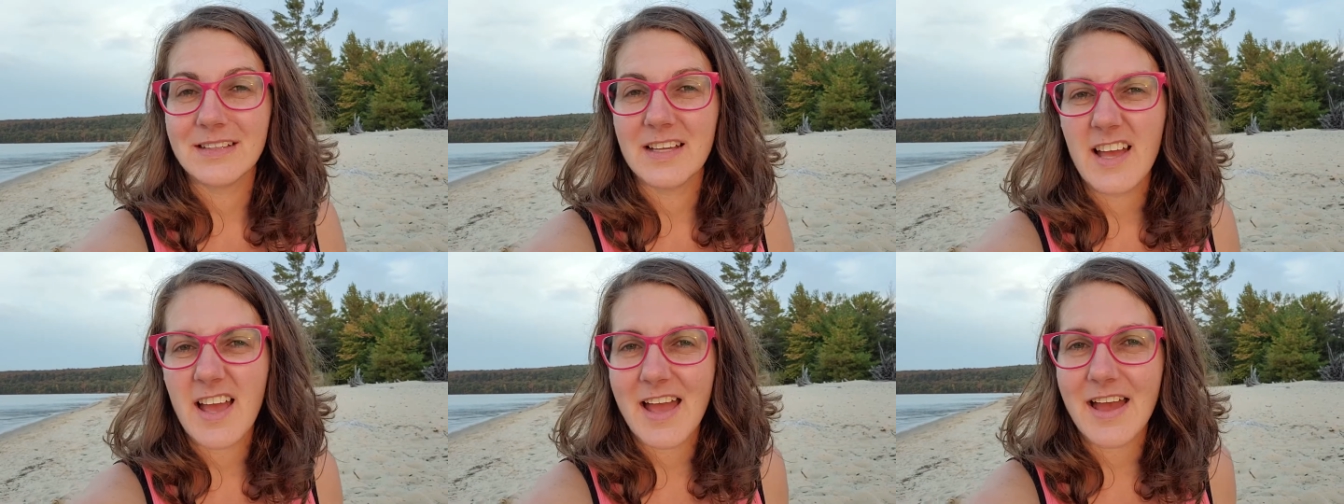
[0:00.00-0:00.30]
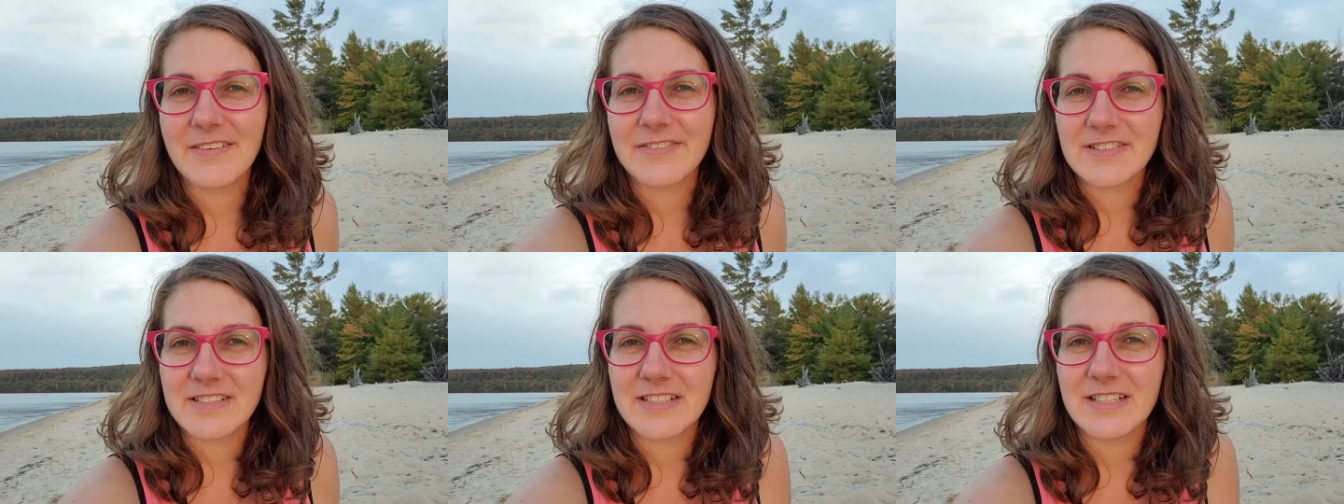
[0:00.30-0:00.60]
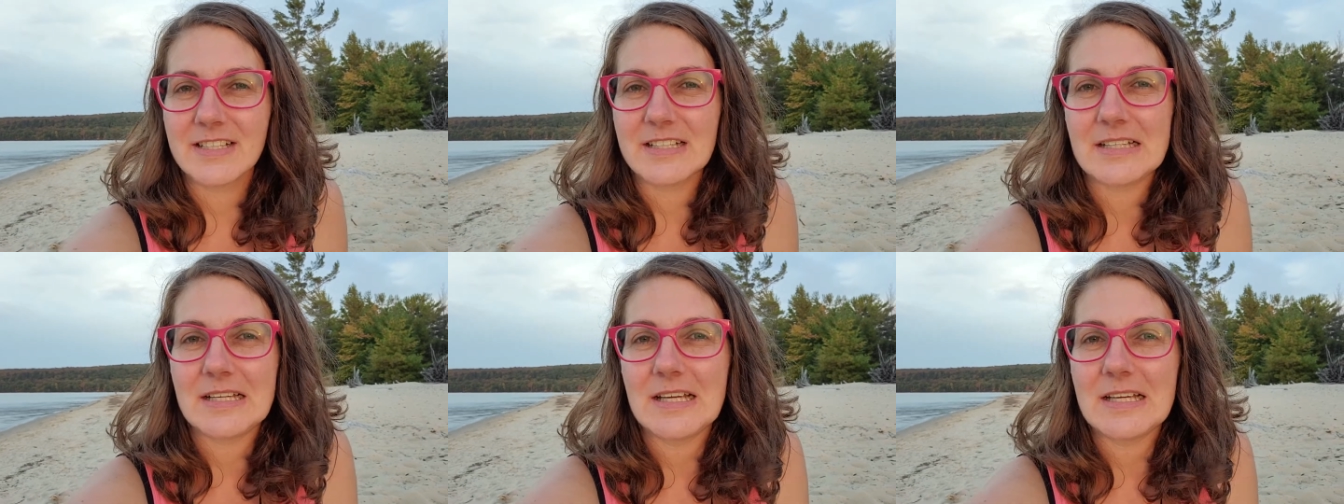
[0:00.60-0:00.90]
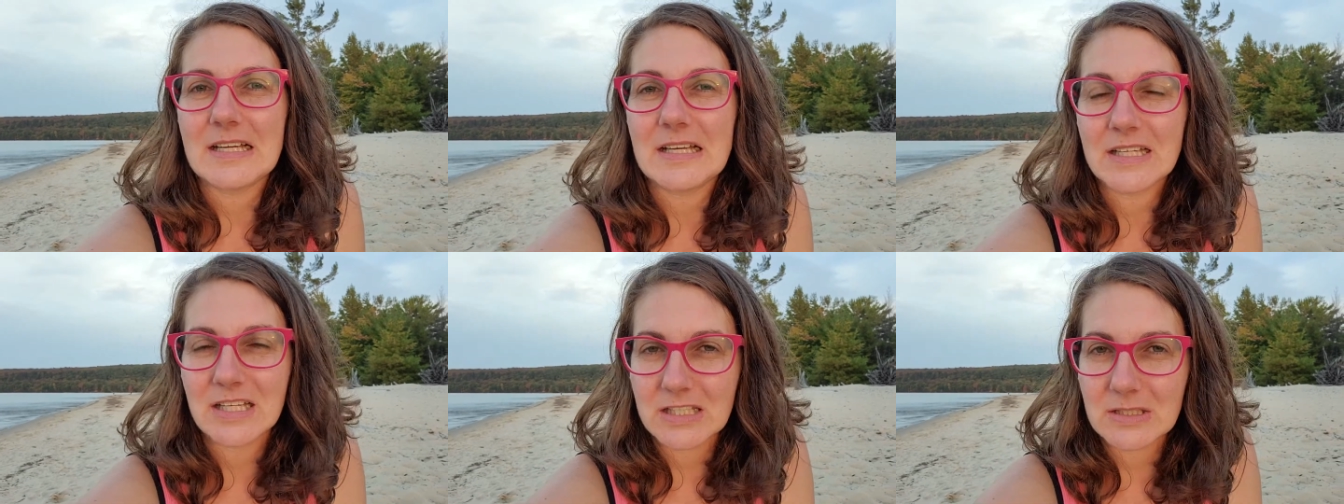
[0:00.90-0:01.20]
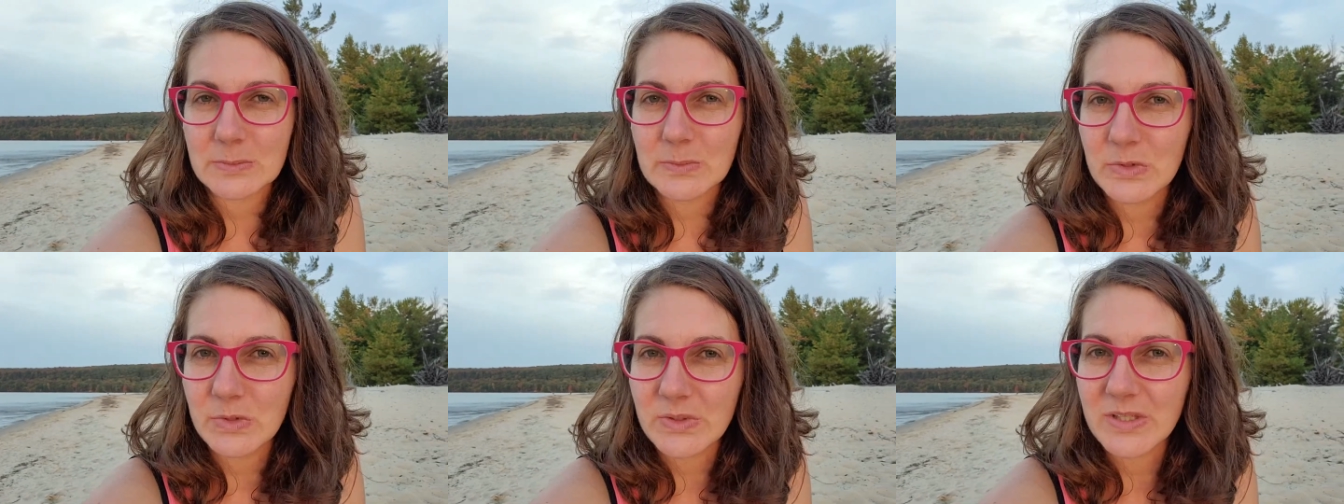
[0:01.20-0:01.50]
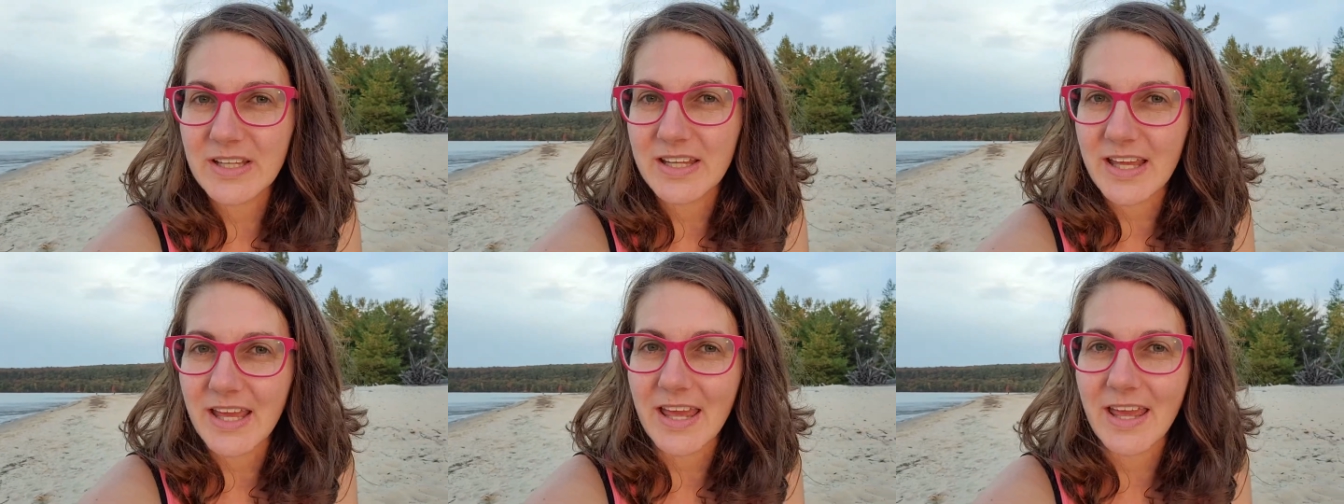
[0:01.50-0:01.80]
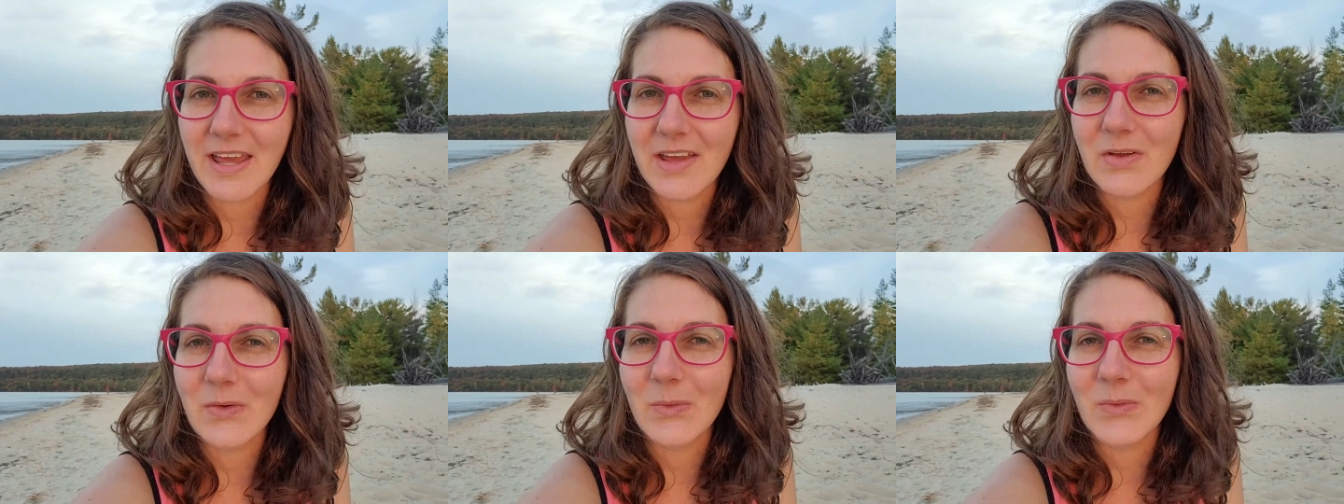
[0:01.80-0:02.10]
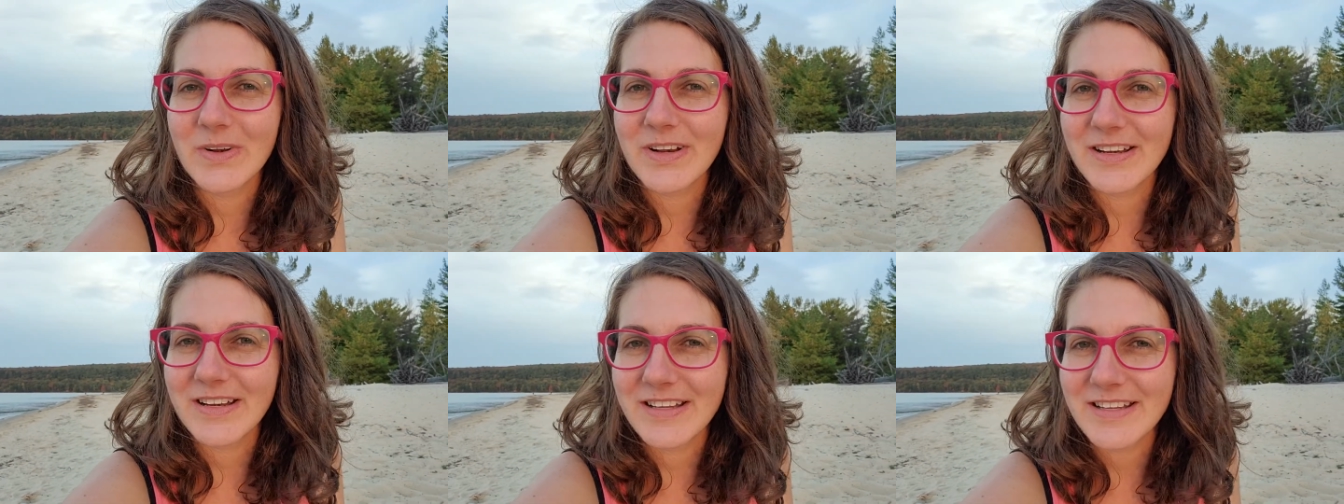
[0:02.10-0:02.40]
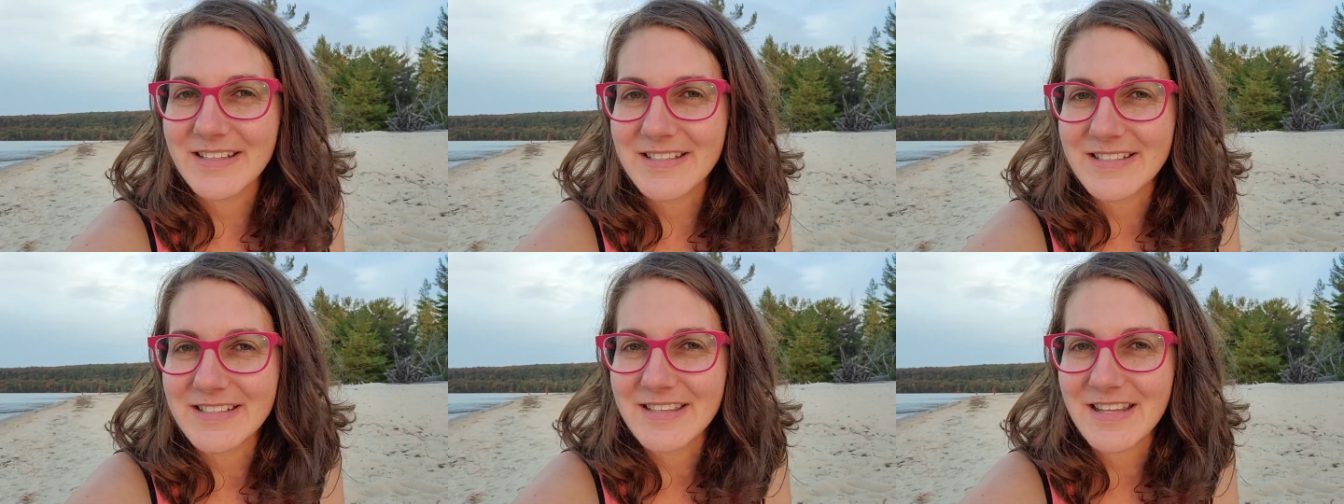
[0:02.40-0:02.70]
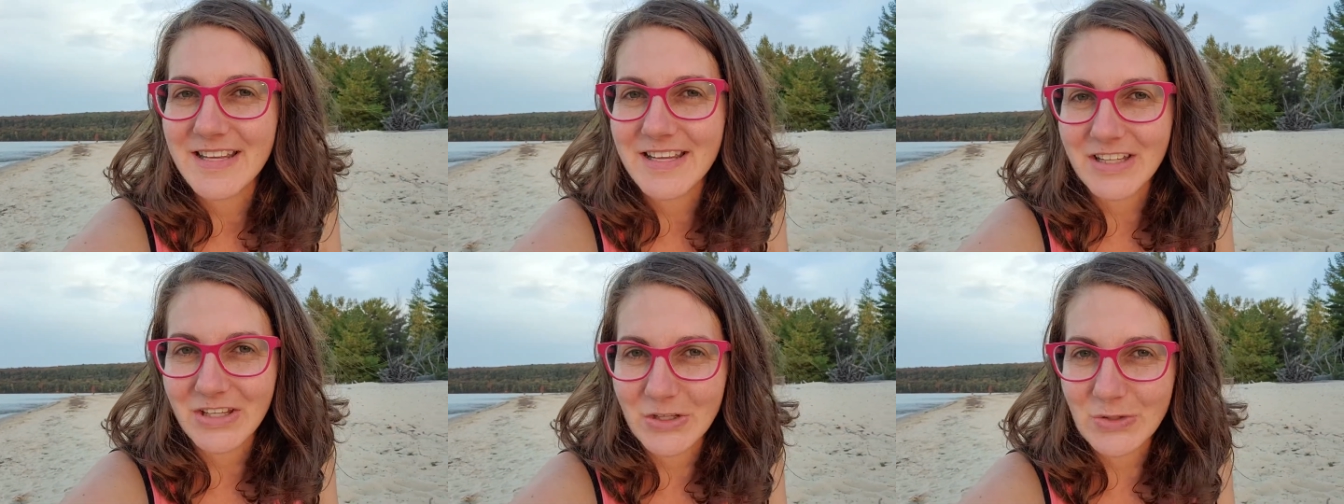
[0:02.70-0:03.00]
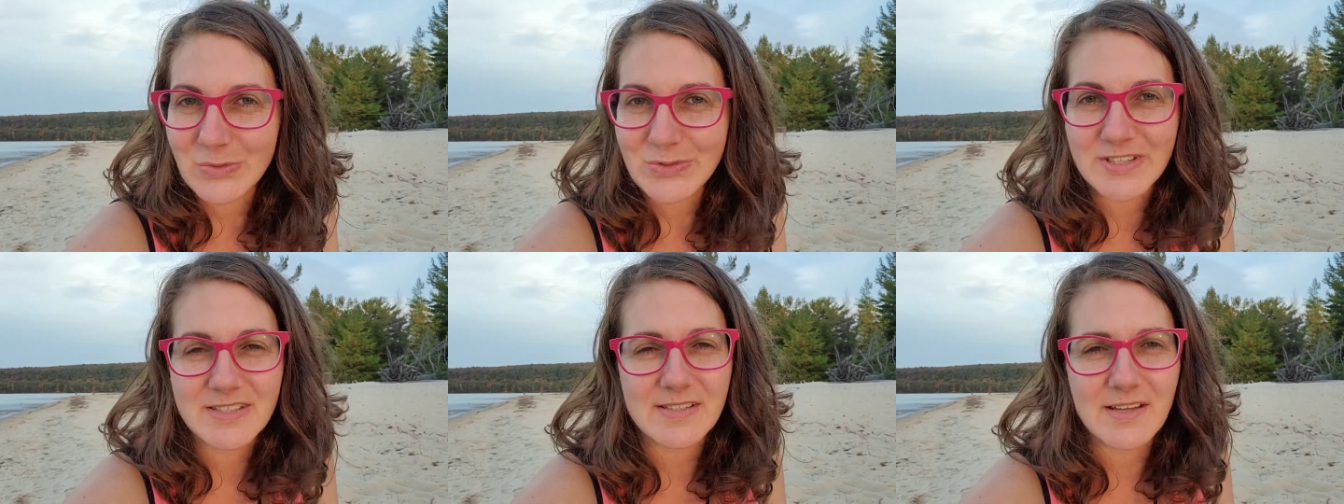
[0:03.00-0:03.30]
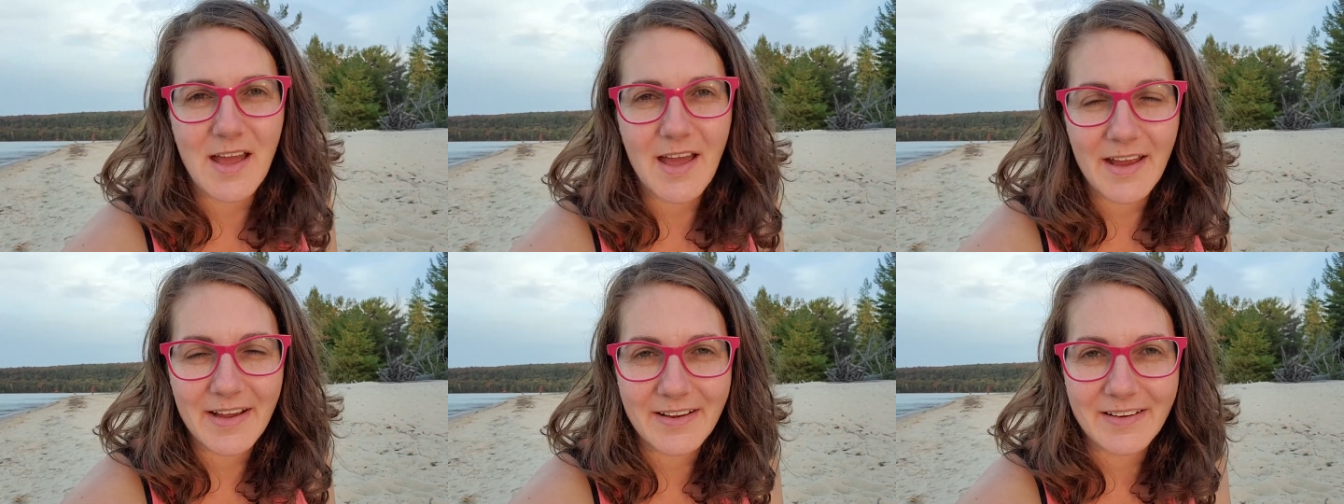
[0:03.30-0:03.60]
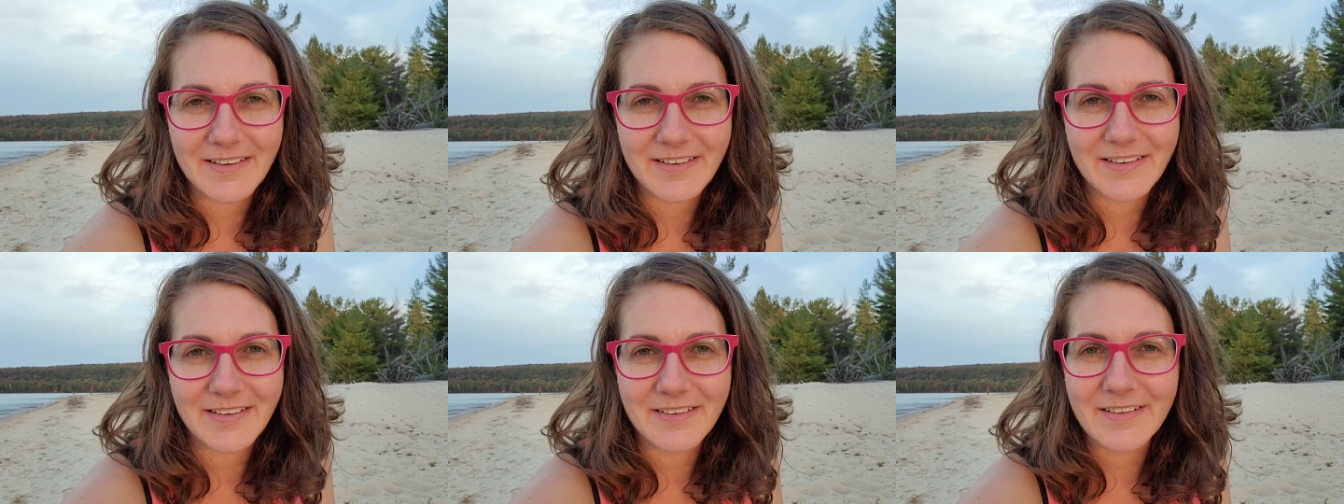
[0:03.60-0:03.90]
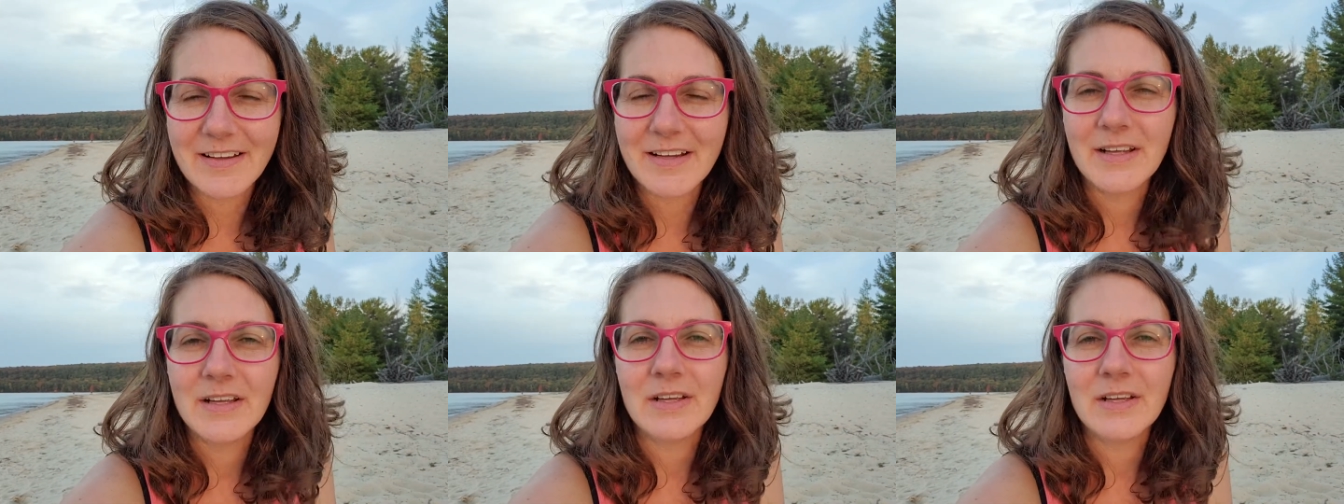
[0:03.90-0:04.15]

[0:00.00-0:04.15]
have to communicate what it is that you desire